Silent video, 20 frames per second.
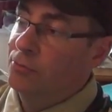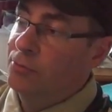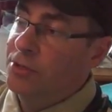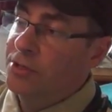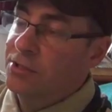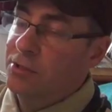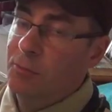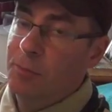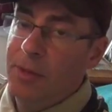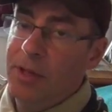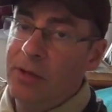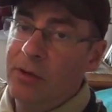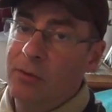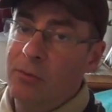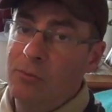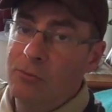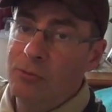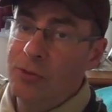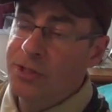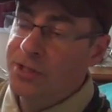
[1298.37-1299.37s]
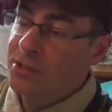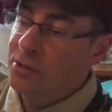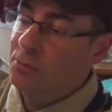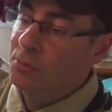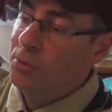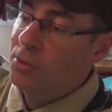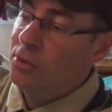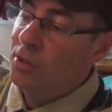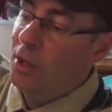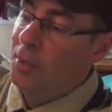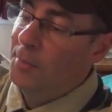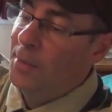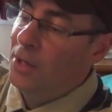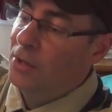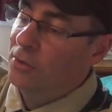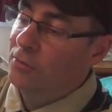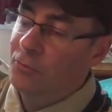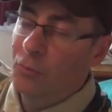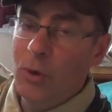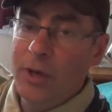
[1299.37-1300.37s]
reasonable
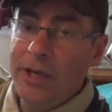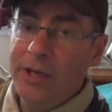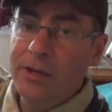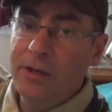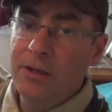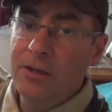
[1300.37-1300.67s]
amount of weight